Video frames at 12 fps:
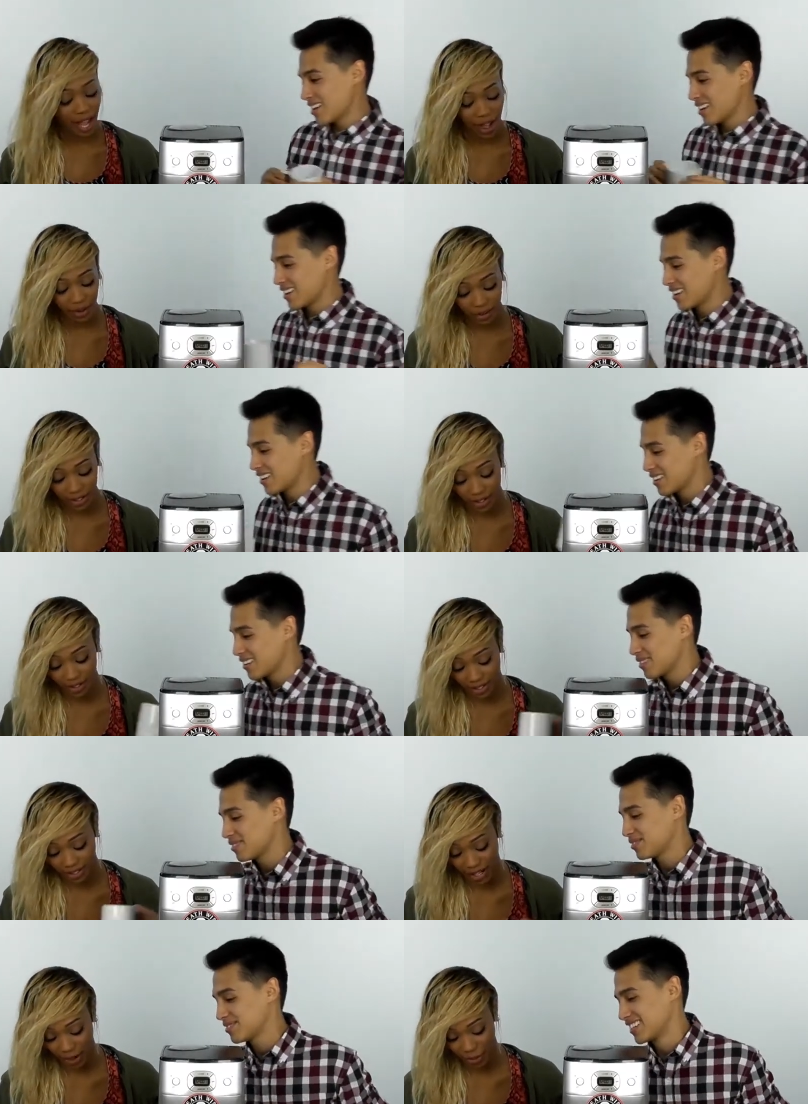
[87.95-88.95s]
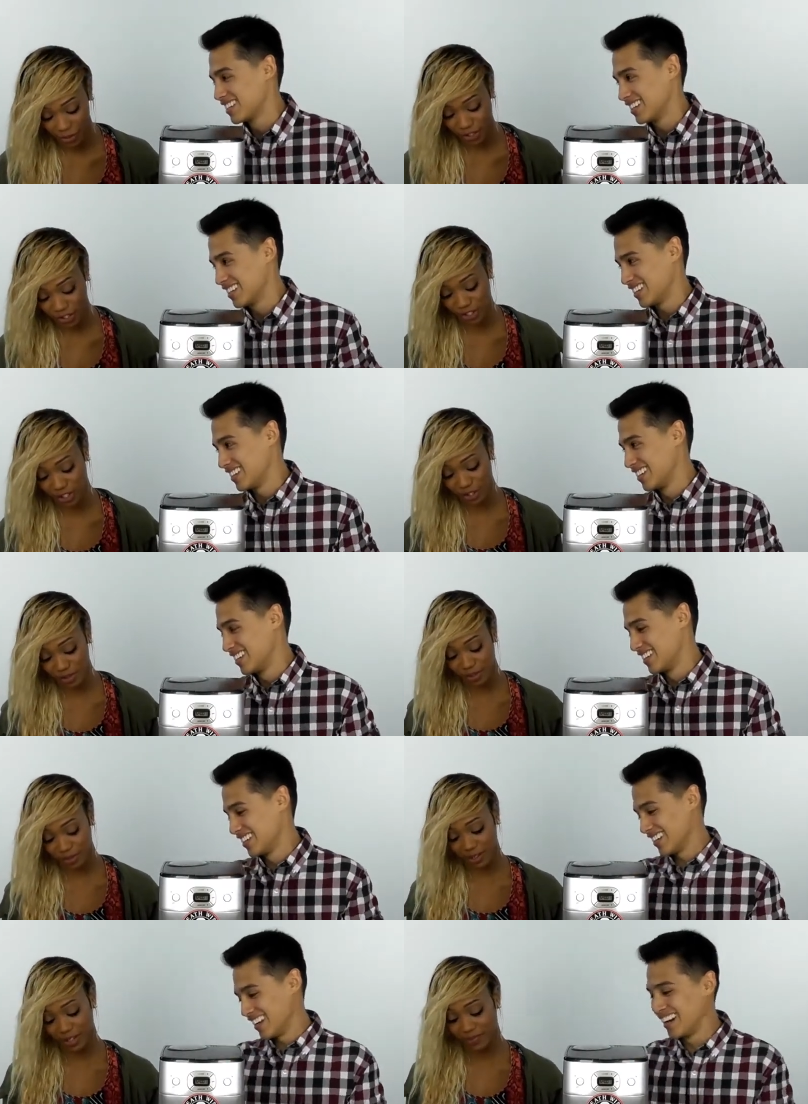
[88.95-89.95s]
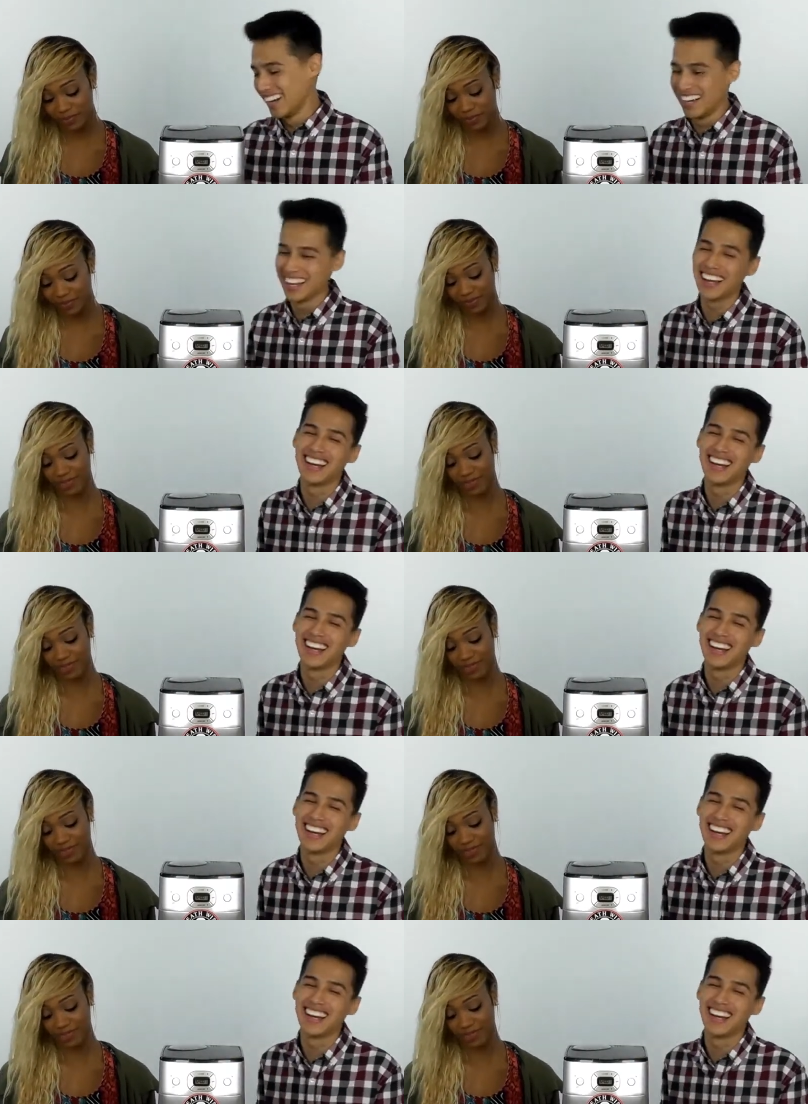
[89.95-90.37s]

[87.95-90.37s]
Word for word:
Speaker 1: I was going to say, excuse me?